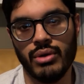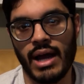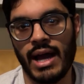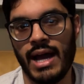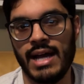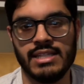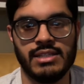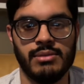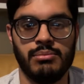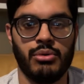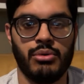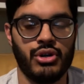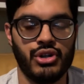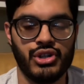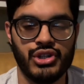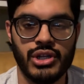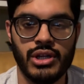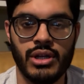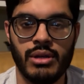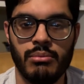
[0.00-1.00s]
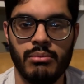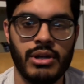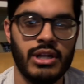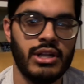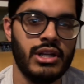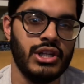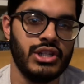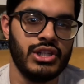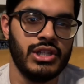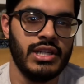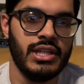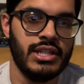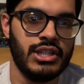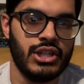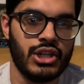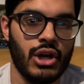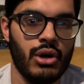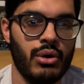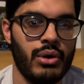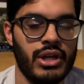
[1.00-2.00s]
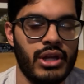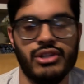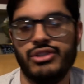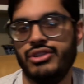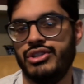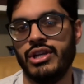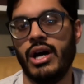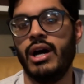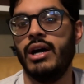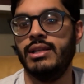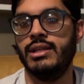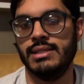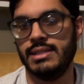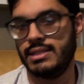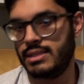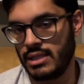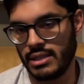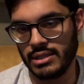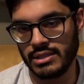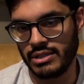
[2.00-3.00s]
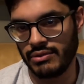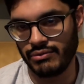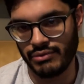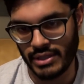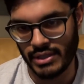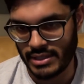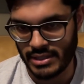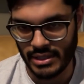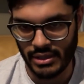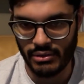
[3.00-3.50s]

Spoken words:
as a person, but it doesn't need to go into tons and tons of detail.